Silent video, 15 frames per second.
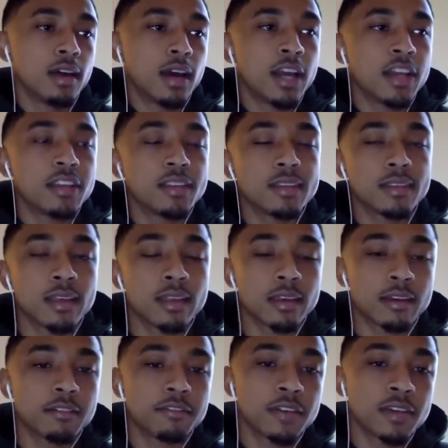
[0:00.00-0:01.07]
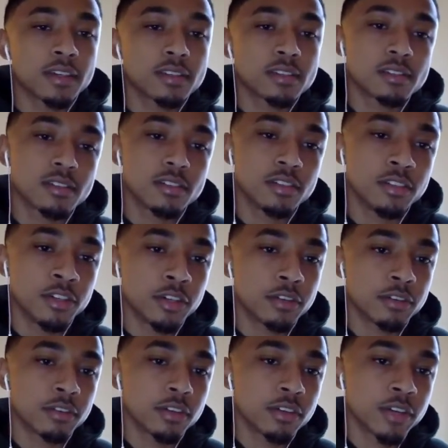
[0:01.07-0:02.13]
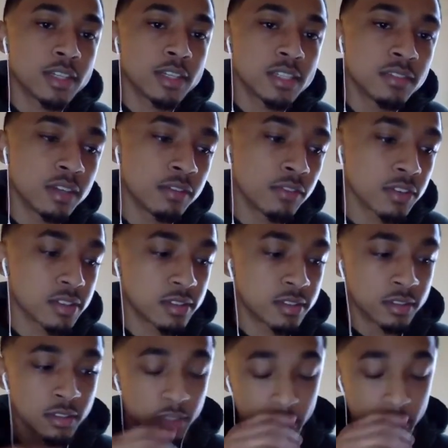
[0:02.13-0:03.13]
how do you think that like affects your creativity and versatility?